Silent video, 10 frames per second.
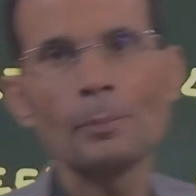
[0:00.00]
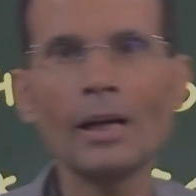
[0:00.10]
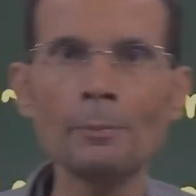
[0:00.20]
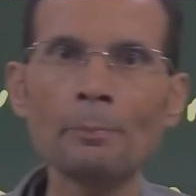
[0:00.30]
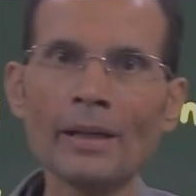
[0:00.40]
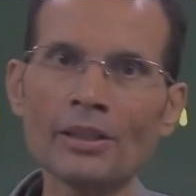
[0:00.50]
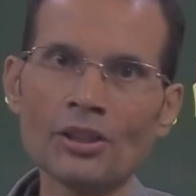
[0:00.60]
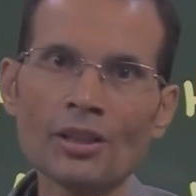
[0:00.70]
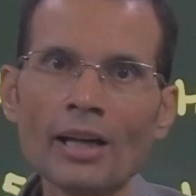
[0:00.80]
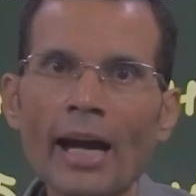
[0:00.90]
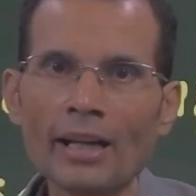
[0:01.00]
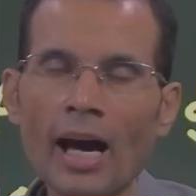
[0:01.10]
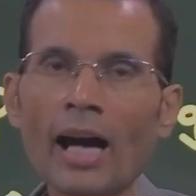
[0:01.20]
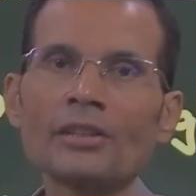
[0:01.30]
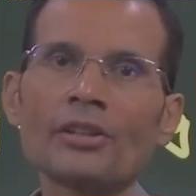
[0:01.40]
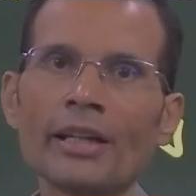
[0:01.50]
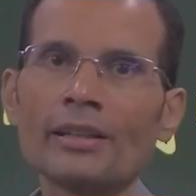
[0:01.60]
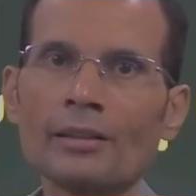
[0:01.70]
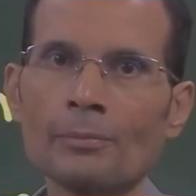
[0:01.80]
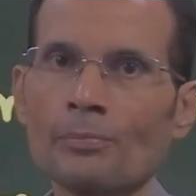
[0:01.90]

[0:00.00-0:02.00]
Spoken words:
blood pressure and heart rate